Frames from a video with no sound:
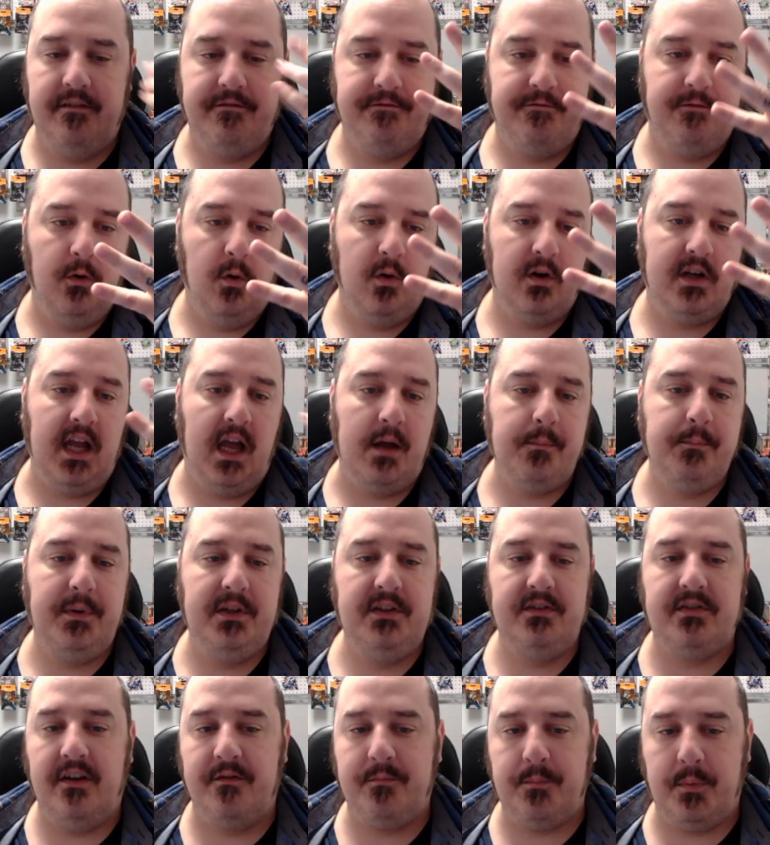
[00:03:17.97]
4
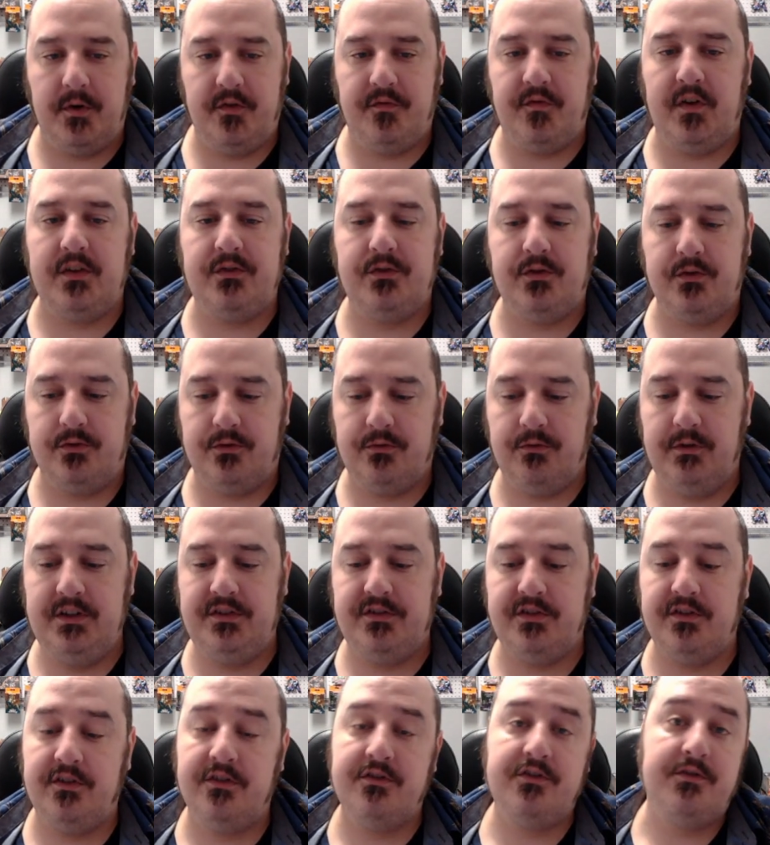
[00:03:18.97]
copies of Professor's
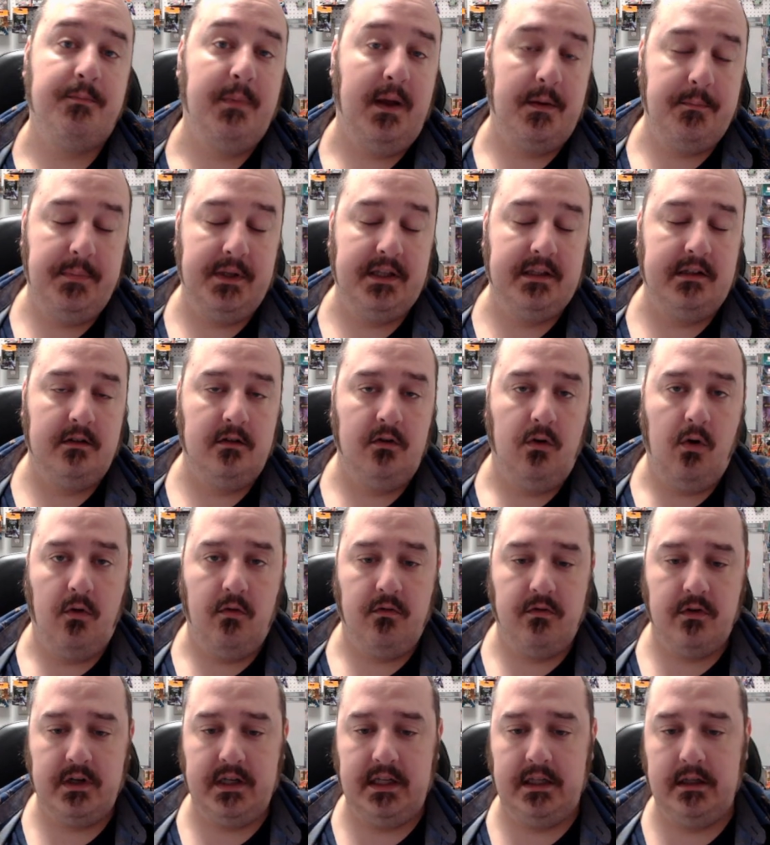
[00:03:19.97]
Research, might be a little
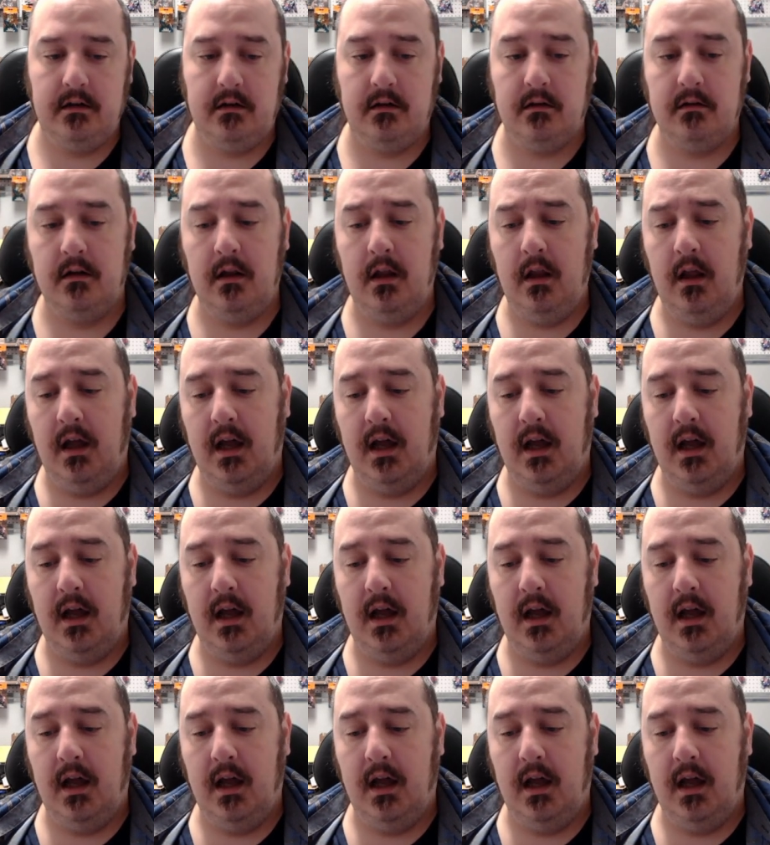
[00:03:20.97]
overkill.